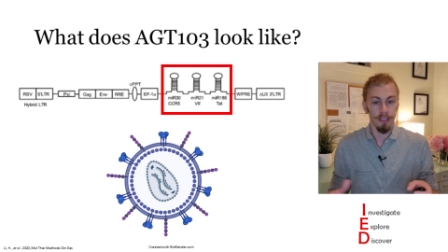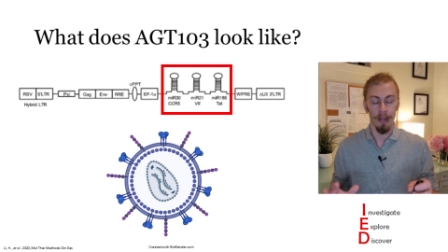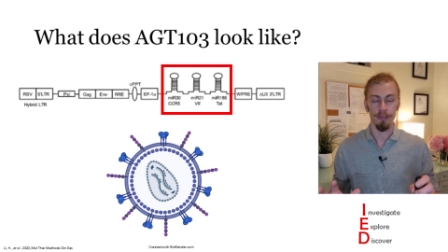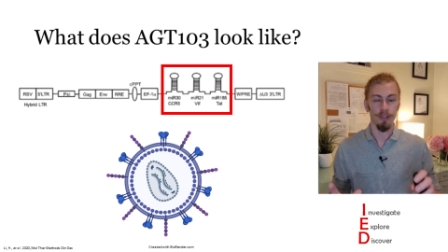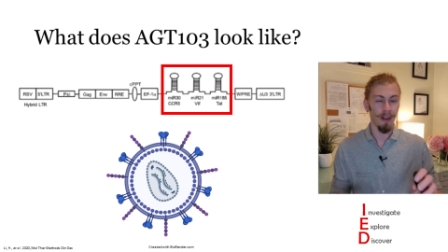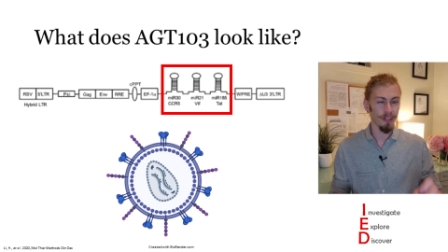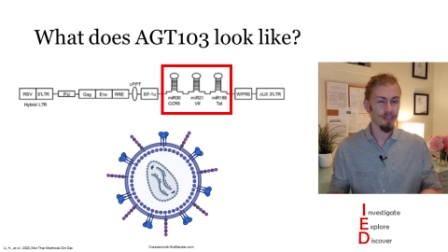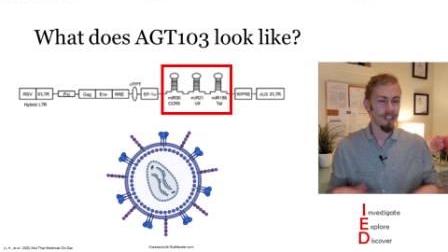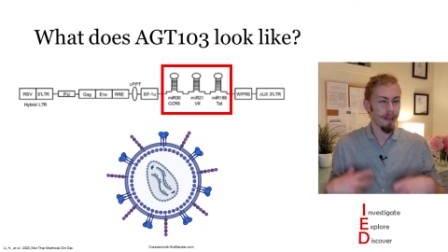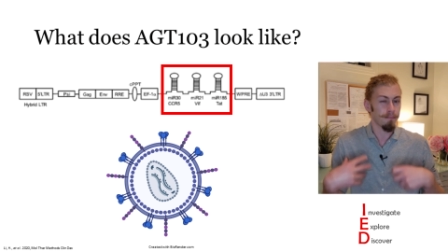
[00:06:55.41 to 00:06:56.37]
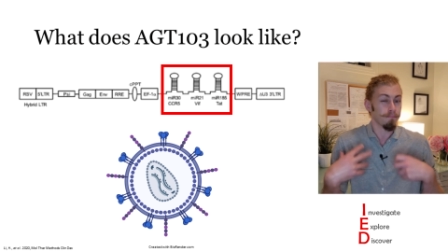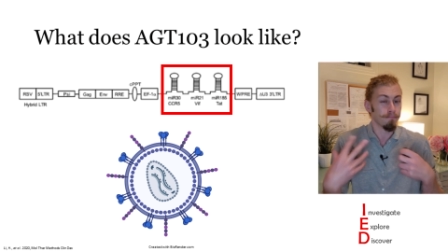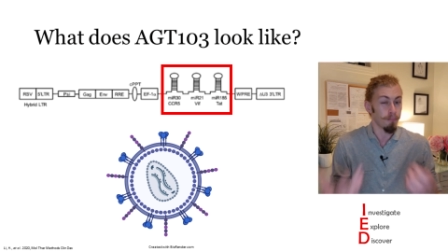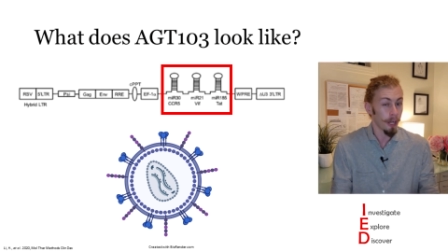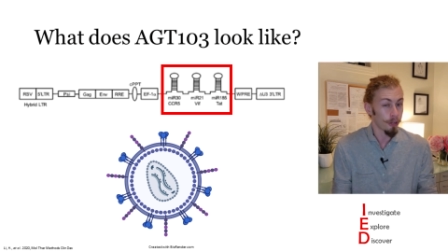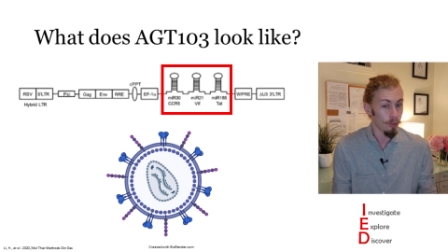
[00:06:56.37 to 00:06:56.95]
Now, to understand
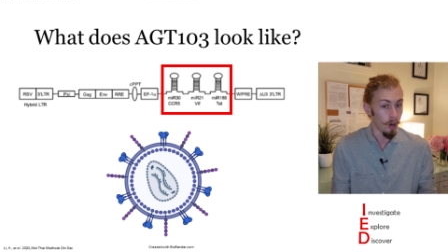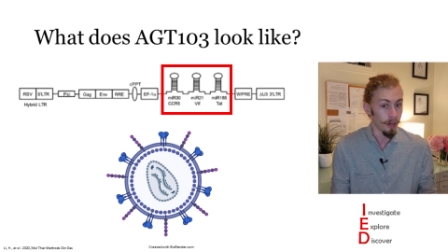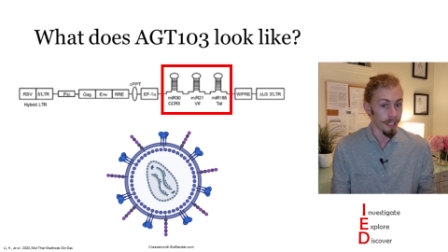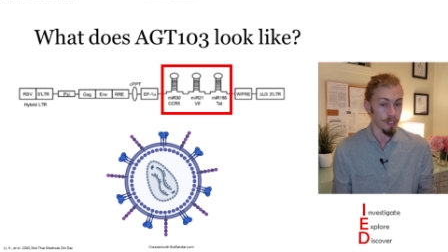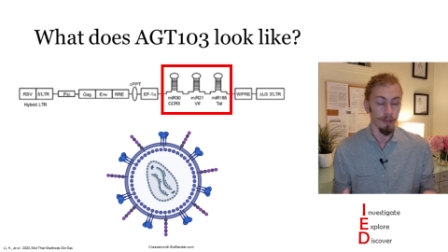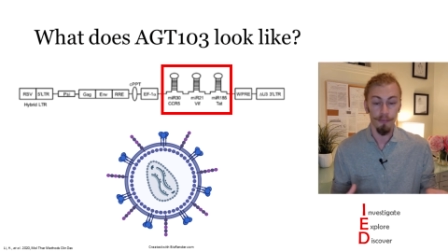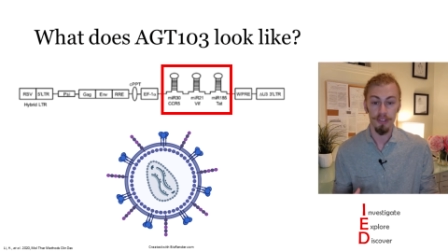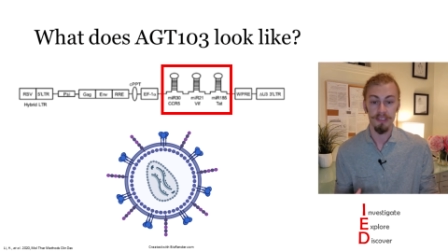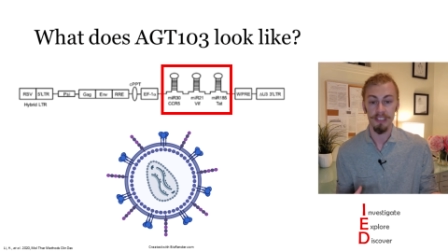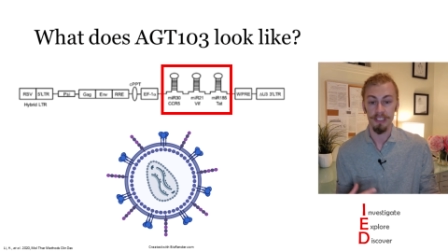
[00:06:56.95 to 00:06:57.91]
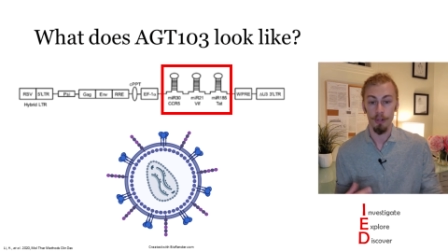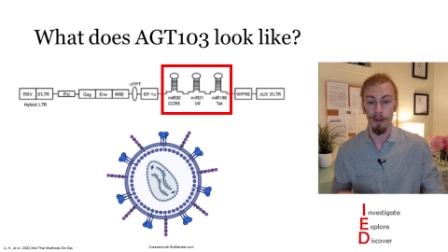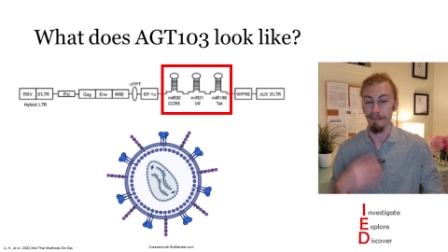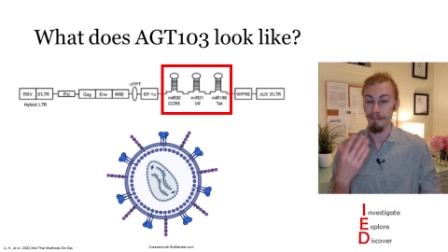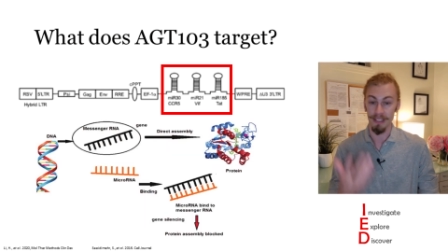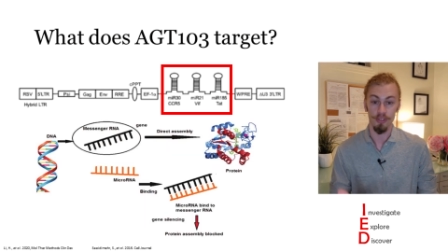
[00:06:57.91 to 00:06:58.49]
microRNAs, we first need to know
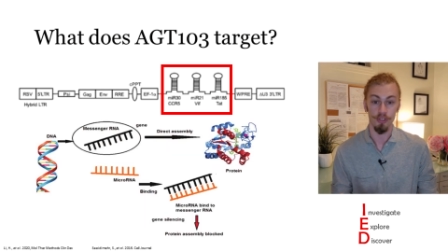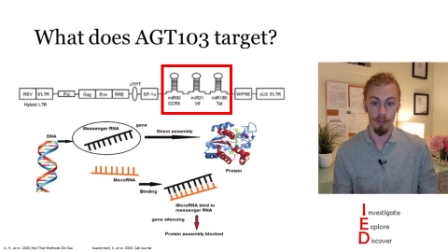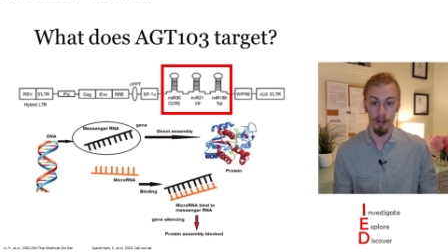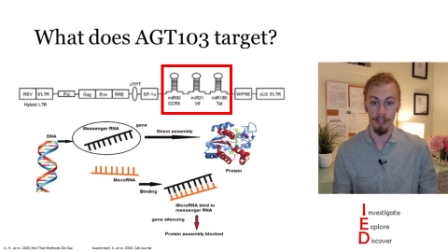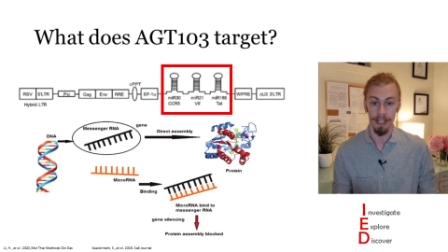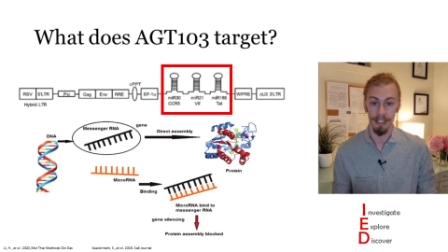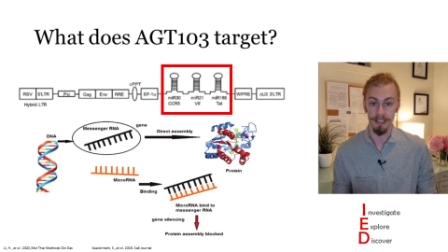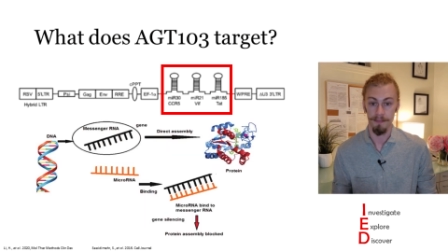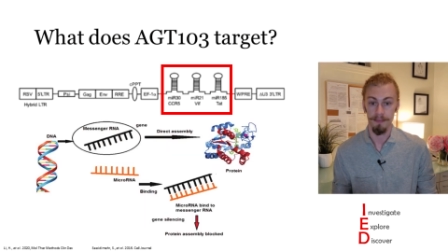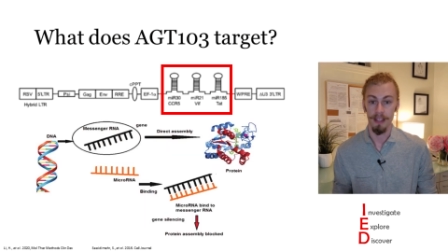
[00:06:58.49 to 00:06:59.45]
what messenger RNA is.